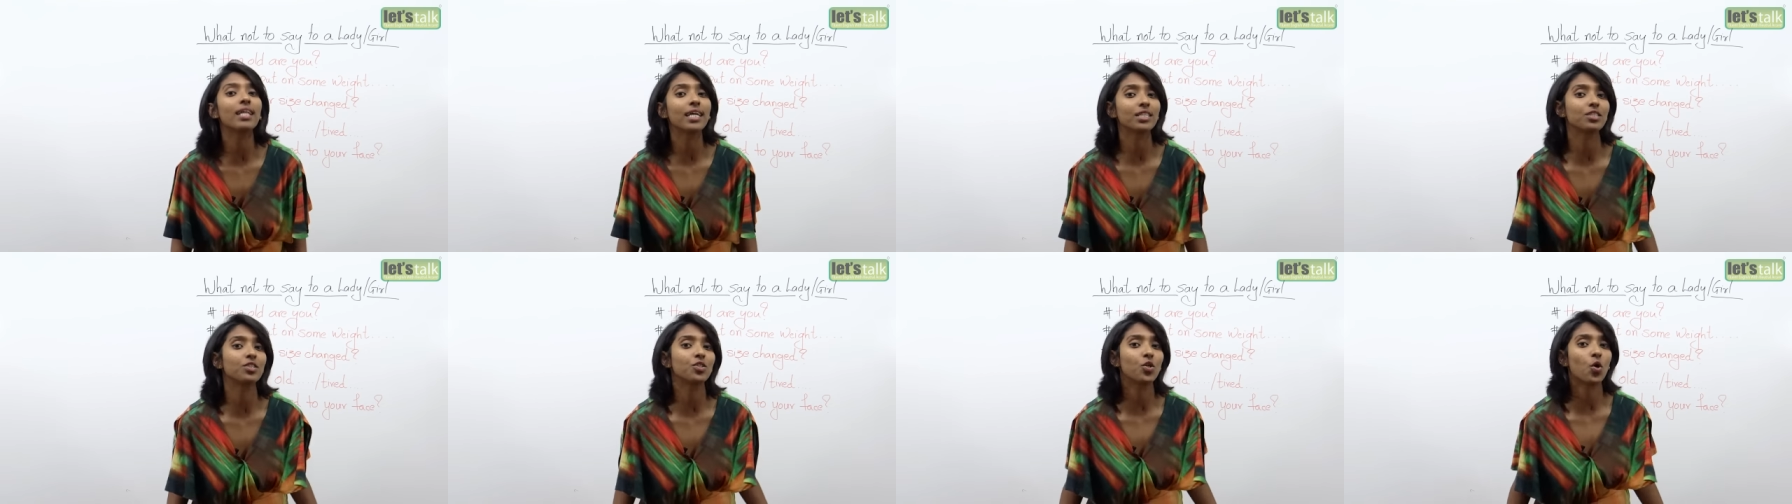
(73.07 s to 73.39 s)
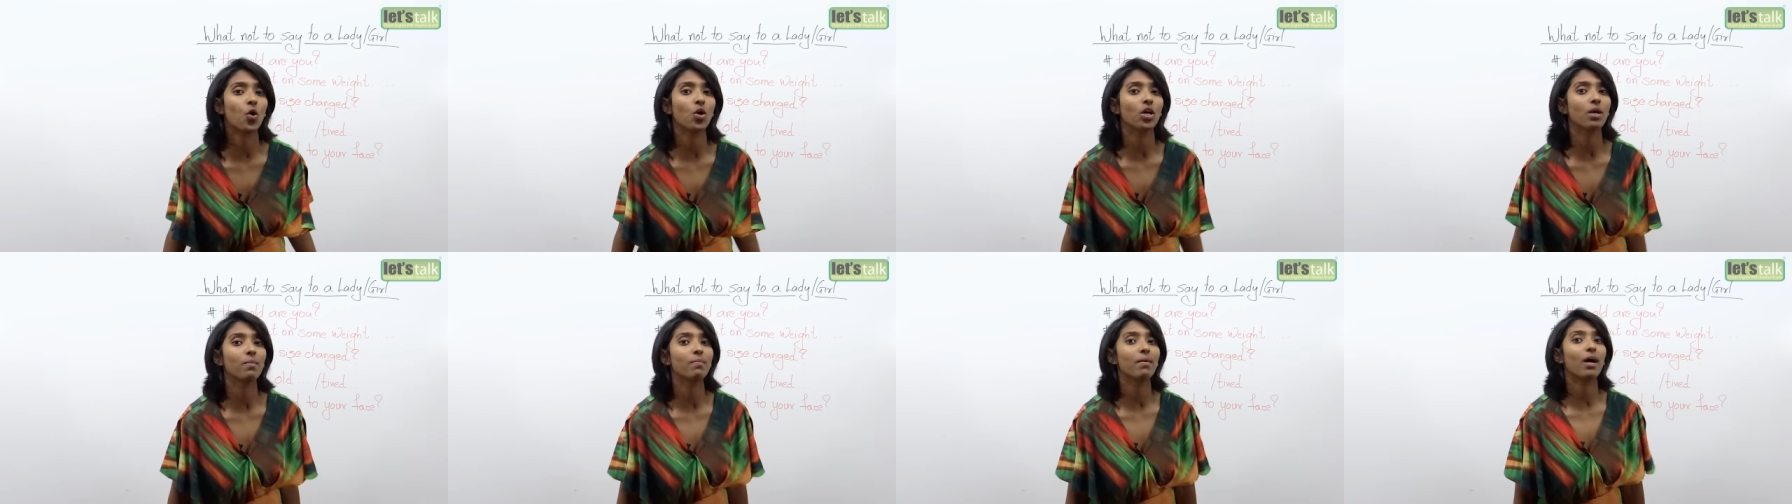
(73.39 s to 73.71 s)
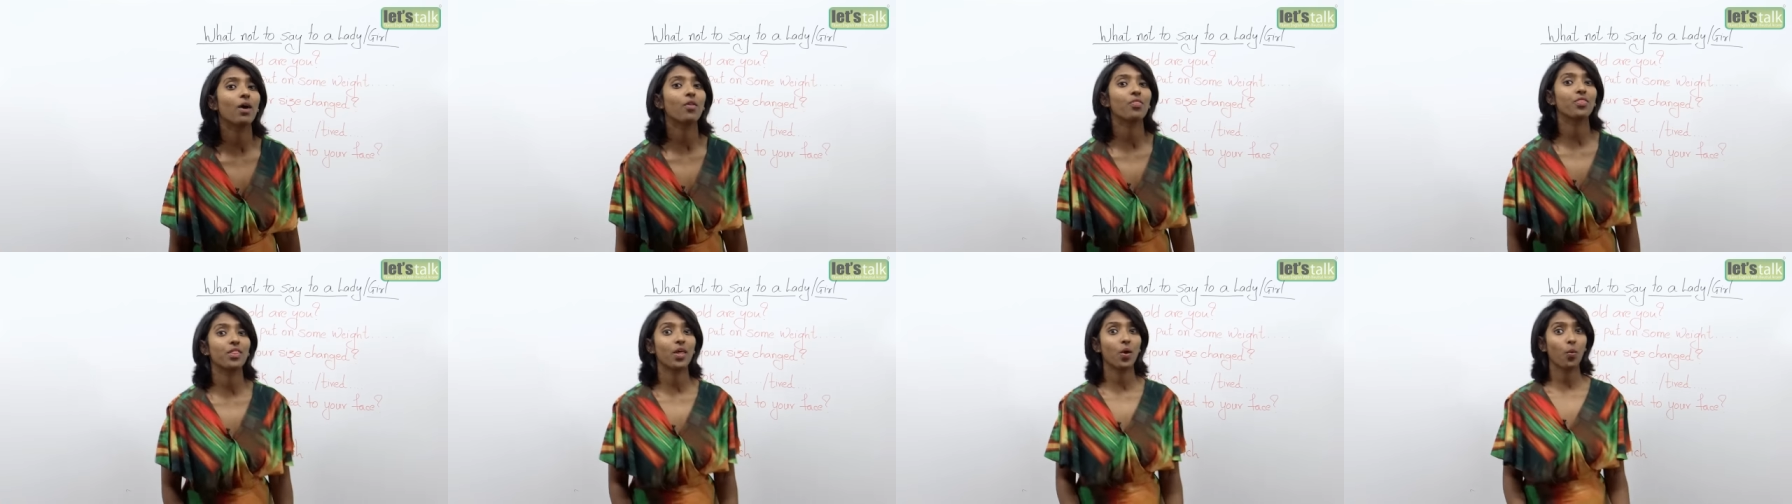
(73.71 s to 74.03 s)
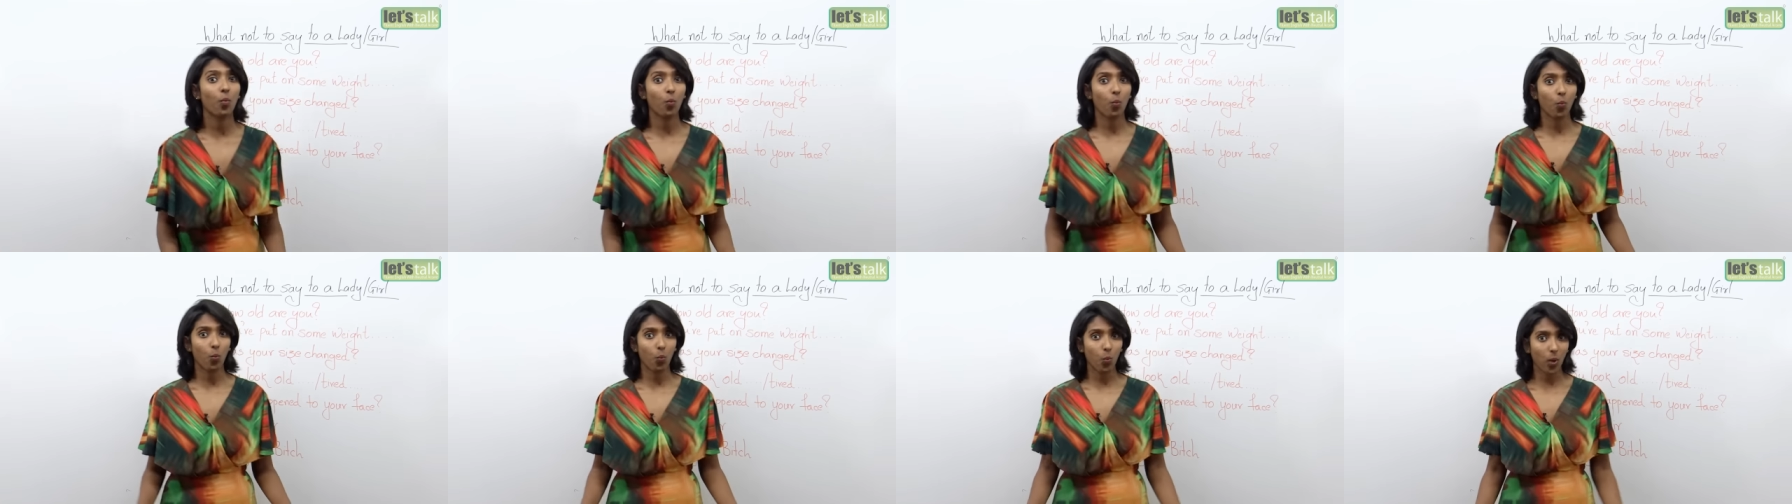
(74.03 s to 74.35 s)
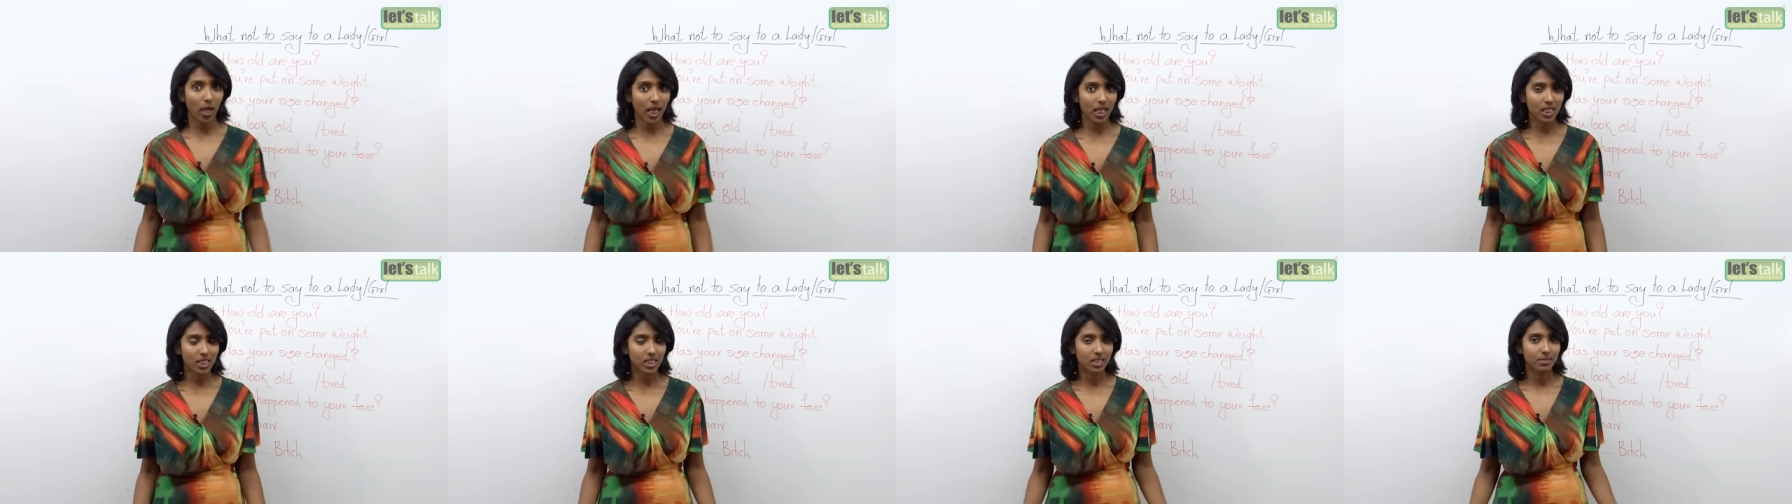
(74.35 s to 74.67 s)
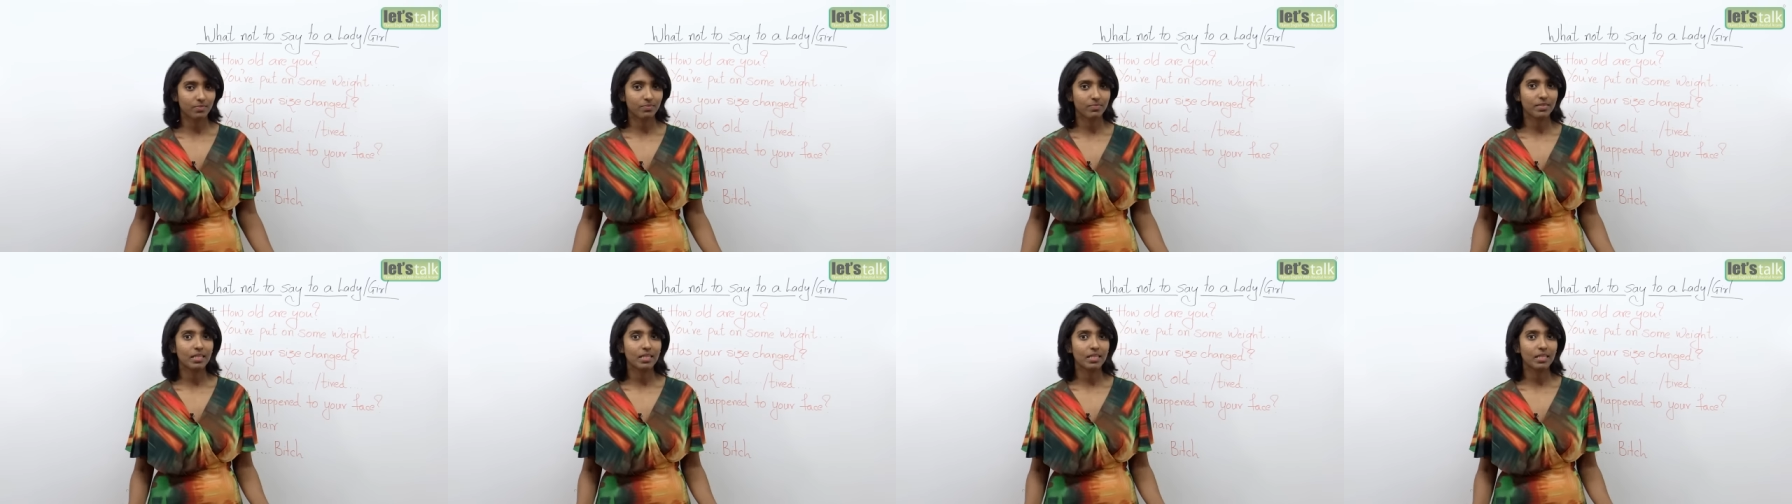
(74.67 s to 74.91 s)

like to talk about their weight.